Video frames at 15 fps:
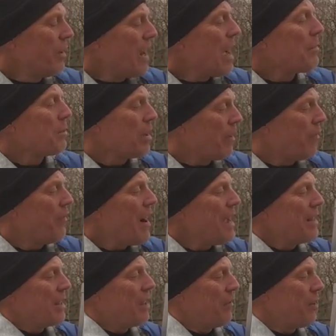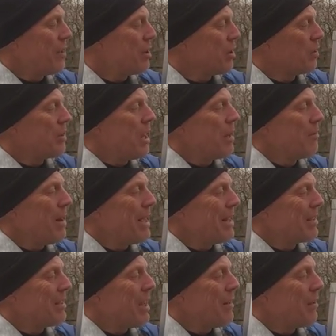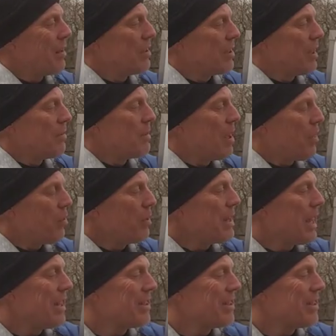I'm going to find the difference. So 10 minus 7, it's going to be a 3.